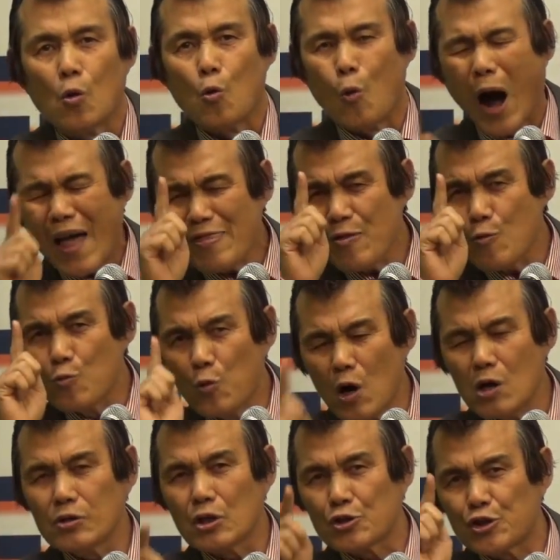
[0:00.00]
One
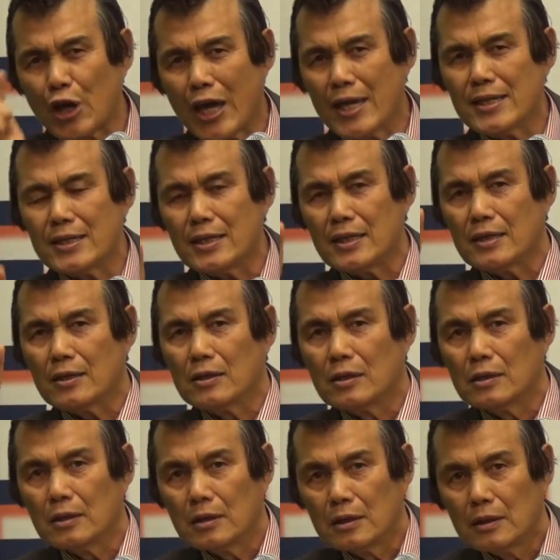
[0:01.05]
world change
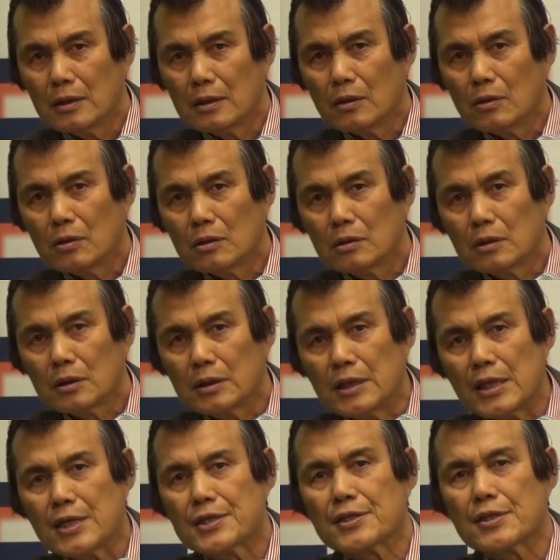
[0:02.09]

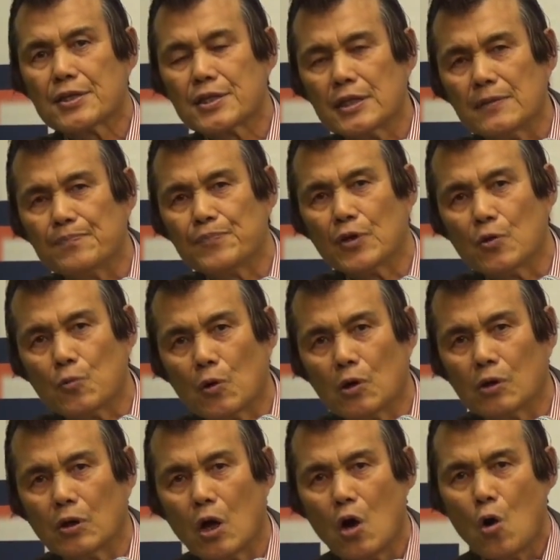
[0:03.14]
this simple
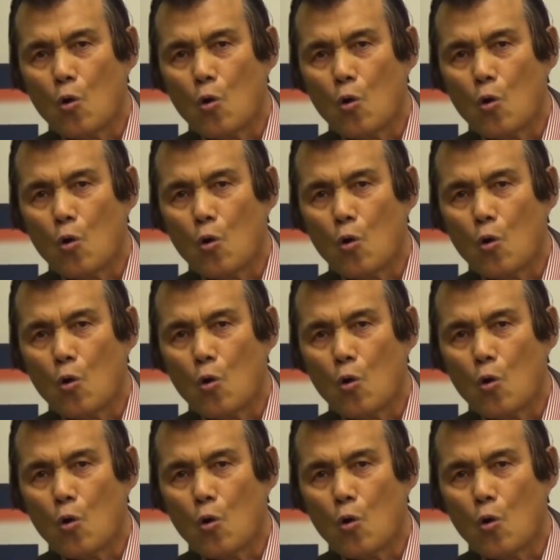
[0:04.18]
world.